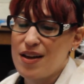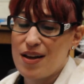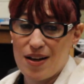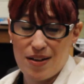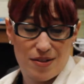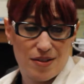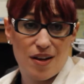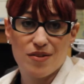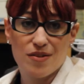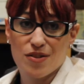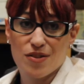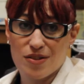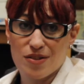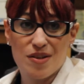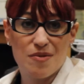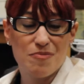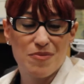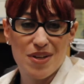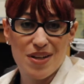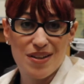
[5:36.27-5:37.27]
It's also
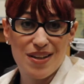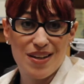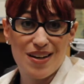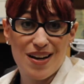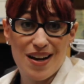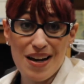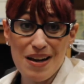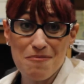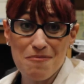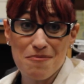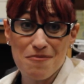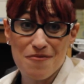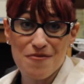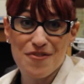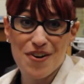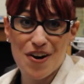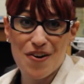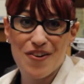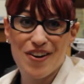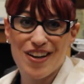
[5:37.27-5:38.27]
something that I'm
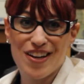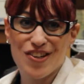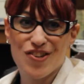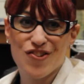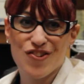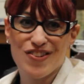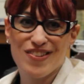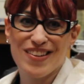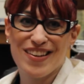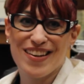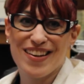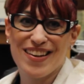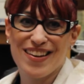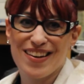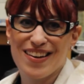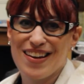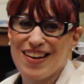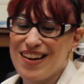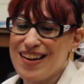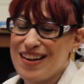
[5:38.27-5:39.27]
very interested in.